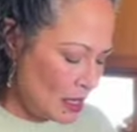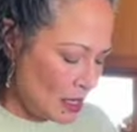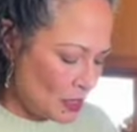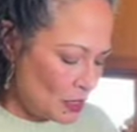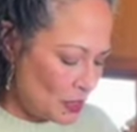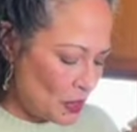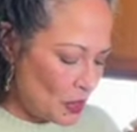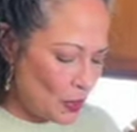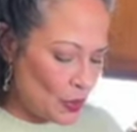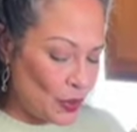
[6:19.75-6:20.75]

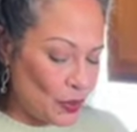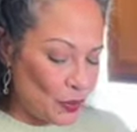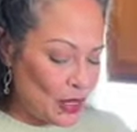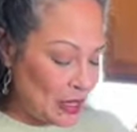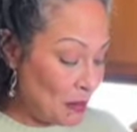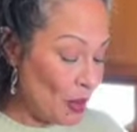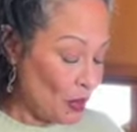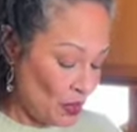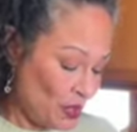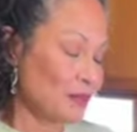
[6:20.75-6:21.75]
So we
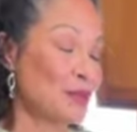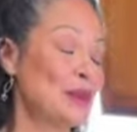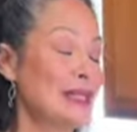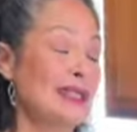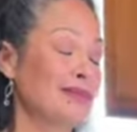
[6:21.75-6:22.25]
love food